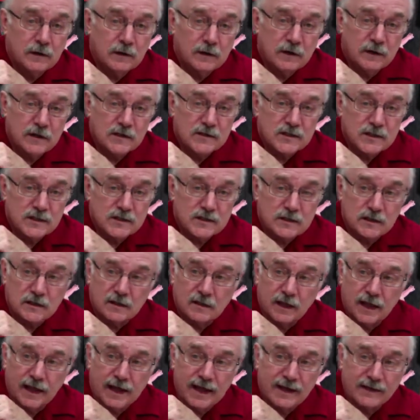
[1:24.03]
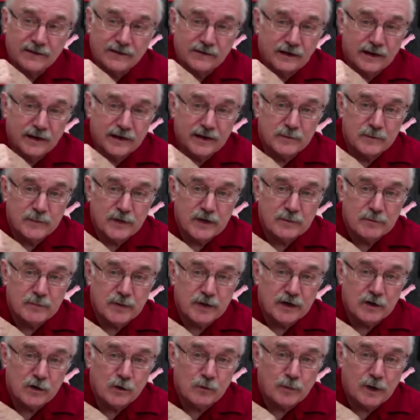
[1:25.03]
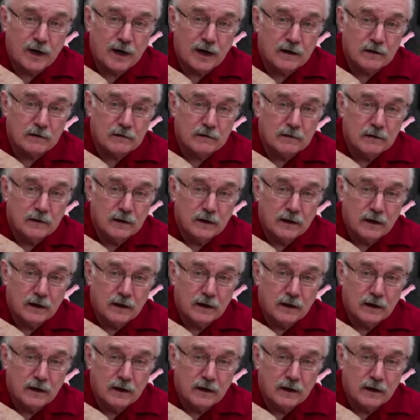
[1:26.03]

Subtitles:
It's just a glass like a big pickle bottle,